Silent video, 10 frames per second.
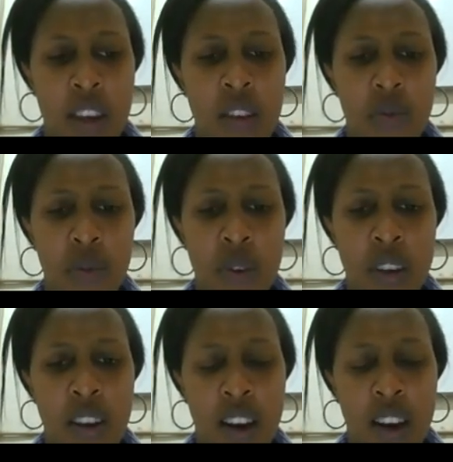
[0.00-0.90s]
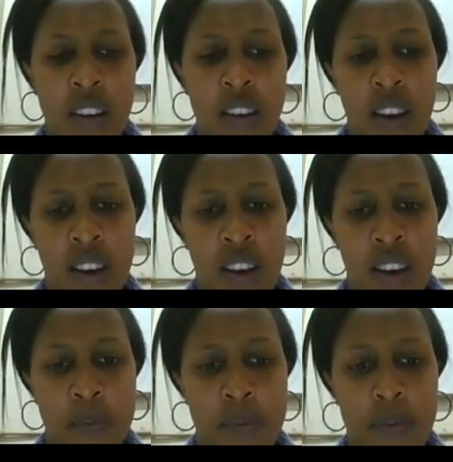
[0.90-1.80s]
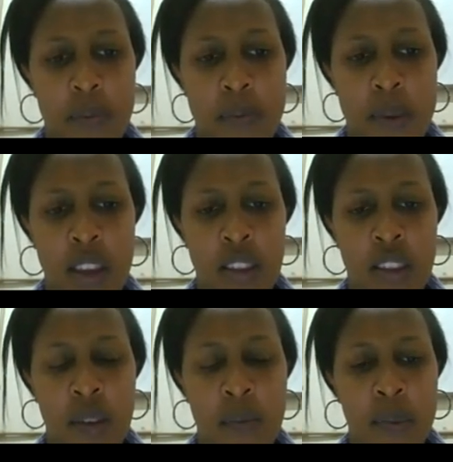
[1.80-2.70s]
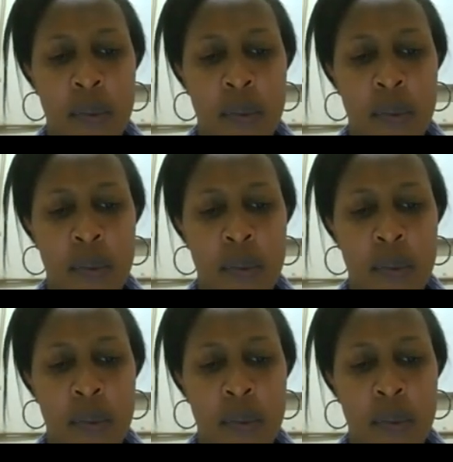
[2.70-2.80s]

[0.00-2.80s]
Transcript: If we are making them